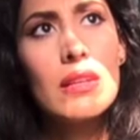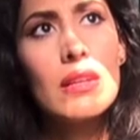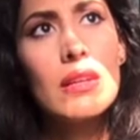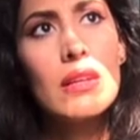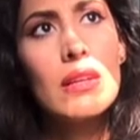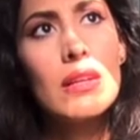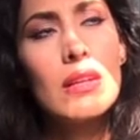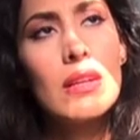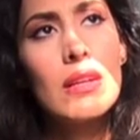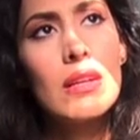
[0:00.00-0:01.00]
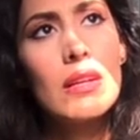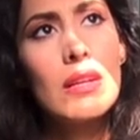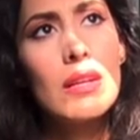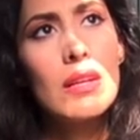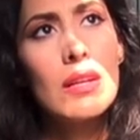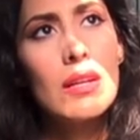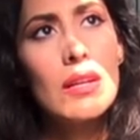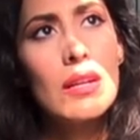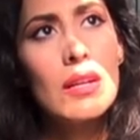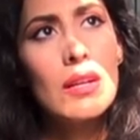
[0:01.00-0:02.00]

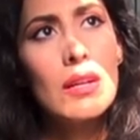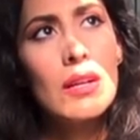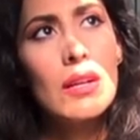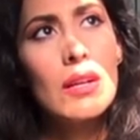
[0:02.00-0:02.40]
Nobody speaks.